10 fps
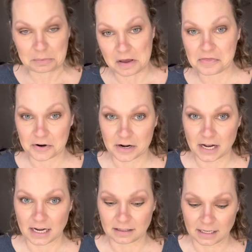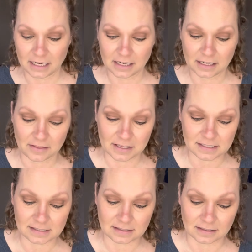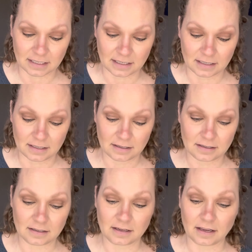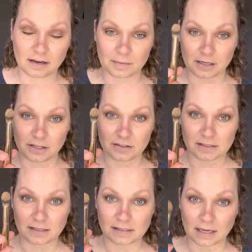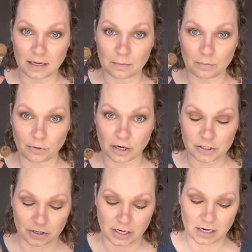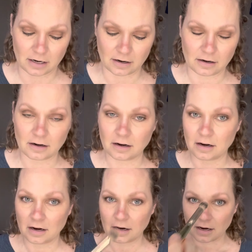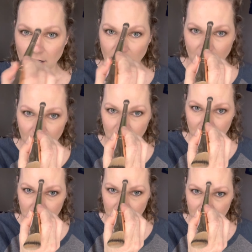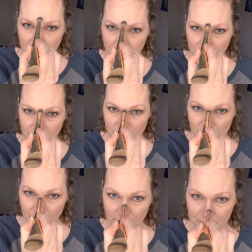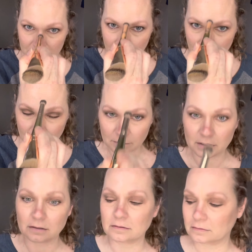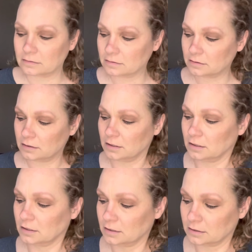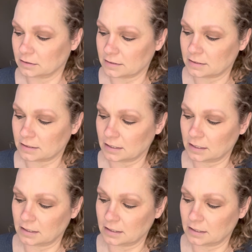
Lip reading: third highlight. Now this is linen, and I'm going to use this same brush right here. I'm going to sweep some, let's see.